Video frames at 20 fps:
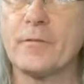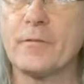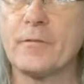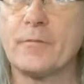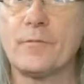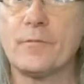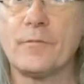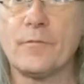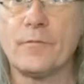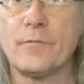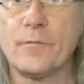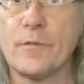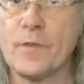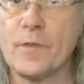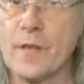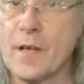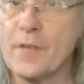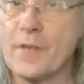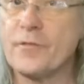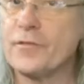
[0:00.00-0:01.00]
you
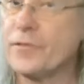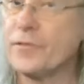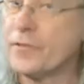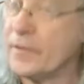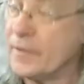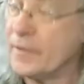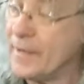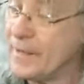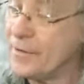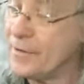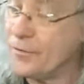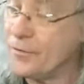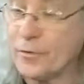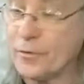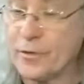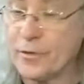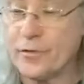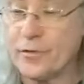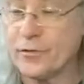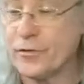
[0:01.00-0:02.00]
guys, ladies
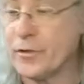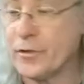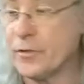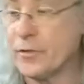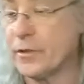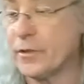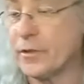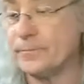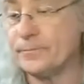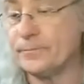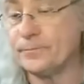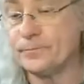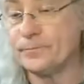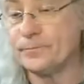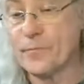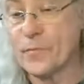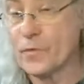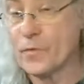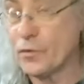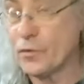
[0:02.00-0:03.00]
really deserve it
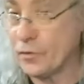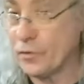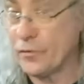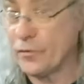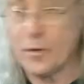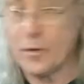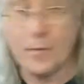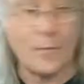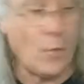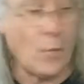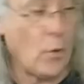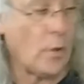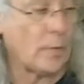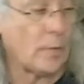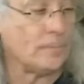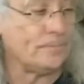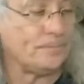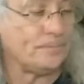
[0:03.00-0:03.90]
and more.